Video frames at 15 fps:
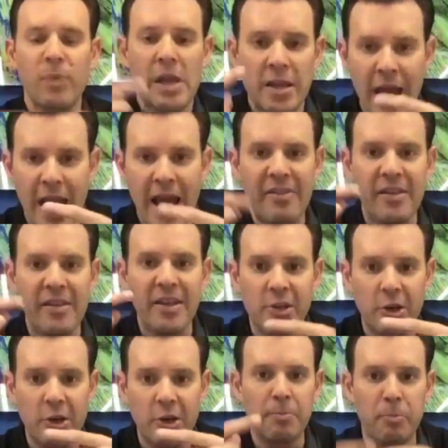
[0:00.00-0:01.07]
and they
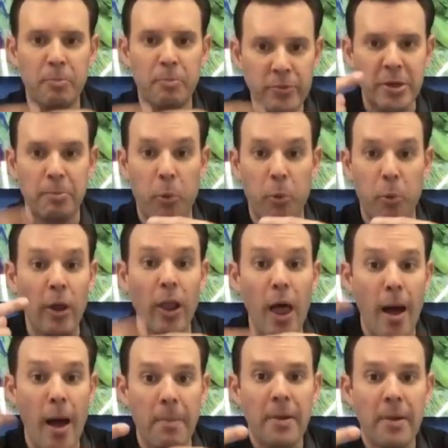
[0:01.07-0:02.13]
start to boil
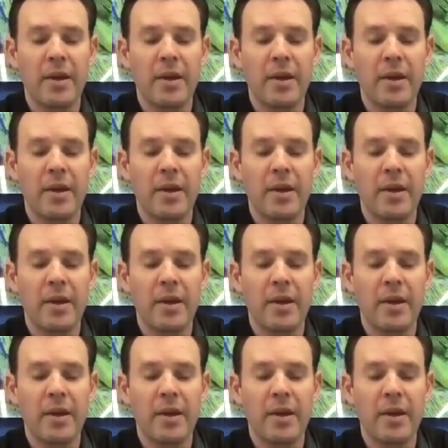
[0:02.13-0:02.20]
up.